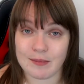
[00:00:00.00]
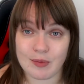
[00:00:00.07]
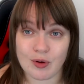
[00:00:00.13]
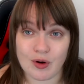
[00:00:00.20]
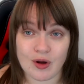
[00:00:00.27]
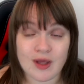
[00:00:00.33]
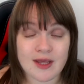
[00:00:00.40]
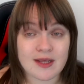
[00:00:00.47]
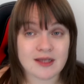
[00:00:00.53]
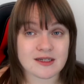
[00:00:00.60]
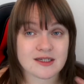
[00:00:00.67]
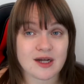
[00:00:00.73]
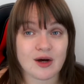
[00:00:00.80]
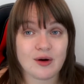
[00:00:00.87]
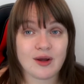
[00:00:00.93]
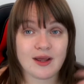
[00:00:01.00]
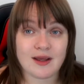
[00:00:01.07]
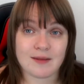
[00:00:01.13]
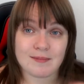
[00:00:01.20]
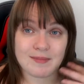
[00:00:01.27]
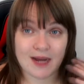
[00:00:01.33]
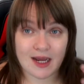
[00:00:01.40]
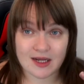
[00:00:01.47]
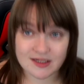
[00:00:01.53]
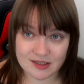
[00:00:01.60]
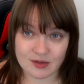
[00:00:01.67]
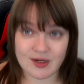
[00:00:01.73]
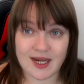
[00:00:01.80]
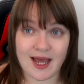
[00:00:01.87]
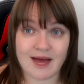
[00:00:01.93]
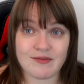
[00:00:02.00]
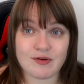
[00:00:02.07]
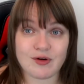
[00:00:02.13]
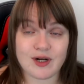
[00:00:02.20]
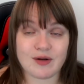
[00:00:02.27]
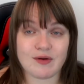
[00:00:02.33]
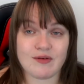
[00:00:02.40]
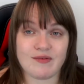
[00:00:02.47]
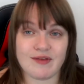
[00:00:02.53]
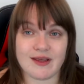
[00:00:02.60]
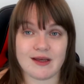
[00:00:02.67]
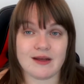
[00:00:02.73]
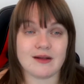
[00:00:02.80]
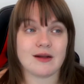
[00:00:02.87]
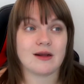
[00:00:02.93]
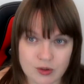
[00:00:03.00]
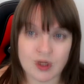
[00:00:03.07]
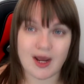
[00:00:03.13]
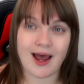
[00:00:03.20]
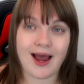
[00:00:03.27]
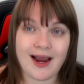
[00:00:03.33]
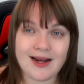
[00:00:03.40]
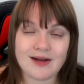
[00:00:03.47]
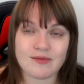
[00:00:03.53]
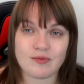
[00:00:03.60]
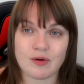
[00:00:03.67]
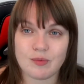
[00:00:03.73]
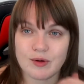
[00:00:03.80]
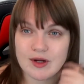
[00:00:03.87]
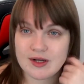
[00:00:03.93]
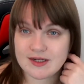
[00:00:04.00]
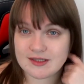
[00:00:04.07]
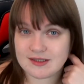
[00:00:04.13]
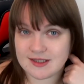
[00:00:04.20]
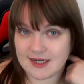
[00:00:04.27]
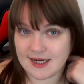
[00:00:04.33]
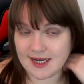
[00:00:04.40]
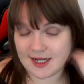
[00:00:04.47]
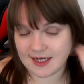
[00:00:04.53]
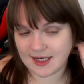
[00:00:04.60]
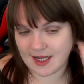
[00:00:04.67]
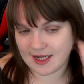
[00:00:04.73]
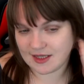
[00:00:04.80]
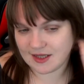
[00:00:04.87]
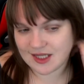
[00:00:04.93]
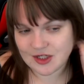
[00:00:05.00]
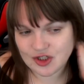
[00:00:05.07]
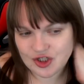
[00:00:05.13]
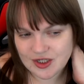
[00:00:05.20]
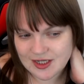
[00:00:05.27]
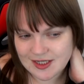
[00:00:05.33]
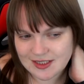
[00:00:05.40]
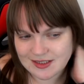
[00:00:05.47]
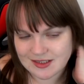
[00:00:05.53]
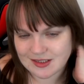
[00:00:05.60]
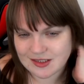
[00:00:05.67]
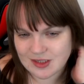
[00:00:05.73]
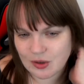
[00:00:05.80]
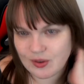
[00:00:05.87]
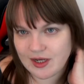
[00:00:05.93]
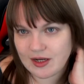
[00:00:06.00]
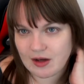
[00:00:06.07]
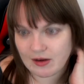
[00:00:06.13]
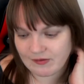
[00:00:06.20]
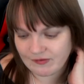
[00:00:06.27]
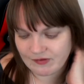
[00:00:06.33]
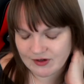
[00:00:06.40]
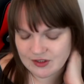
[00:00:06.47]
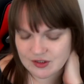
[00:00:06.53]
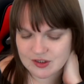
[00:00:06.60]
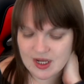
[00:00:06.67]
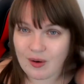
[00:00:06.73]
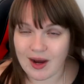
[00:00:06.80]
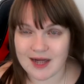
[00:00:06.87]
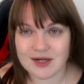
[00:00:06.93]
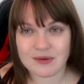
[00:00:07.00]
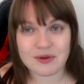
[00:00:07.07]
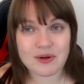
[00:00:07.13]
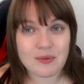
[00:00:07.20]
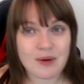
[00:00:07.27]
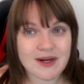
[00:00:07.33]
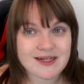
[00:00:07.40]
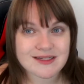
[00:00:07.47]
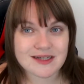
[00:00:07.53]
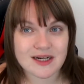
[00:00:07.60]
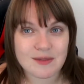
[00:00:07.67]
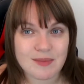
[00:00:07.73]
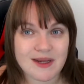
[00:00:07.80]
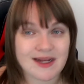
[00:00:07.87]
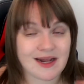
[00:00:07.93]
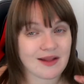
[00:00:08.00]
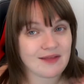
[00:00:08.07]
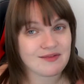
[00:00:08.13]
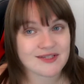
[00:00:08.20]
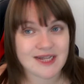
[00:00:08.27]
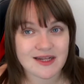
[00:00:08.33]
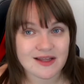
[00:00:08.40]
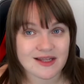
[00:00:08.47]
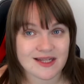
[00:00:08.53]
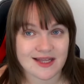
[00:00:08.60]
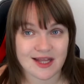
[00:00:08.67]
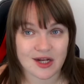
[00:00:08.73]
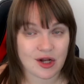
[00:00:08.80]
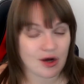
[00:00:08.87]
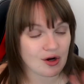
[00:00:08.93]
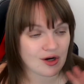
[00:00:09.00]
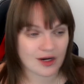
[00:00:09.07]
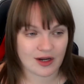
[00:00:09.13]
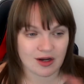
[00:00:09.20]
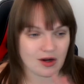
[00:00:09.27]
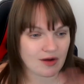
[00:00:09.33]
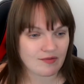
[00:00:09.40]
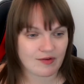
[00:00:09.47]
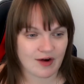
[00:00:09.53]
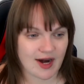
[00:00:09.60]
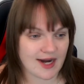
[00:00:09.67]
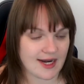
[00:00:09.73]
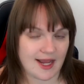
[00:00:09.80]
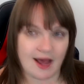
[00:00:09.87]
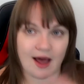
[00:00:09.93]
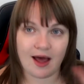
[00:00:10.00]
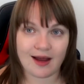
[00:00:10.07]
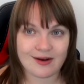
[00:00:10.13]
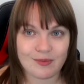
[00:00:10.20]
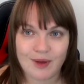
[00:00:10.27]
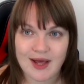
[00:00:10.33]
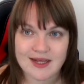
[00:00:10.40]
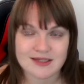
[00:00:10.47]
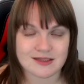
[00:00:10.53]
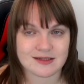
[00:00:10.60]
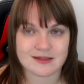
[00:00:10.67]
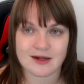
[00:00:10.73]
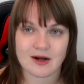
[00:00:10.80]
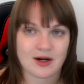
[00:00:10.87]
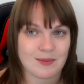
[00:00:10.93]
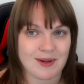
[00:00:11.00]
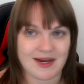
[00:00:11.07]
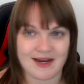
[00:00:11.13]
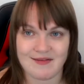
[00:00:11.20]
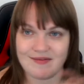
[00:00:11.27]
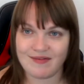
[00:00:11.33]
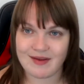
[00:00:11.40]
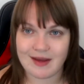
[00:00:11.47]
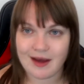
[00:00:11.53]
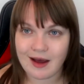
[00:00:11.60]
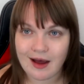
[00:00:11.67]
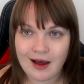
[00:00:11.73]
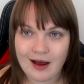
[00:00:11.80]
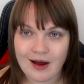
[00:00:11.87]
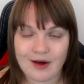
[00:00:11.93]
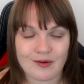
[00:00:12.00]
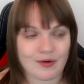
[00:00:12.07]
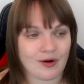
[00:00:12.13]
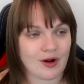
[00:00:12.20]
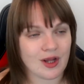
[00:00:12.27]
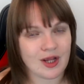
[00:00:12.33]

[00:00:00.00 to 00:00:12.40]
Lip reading: more. So Sony have already revealed kind of what we're going to see, and this year's Sony conference, I don't know what it's going to be. Now, they've said that they're not going to cover any hardware, so there's not going to be any VR, or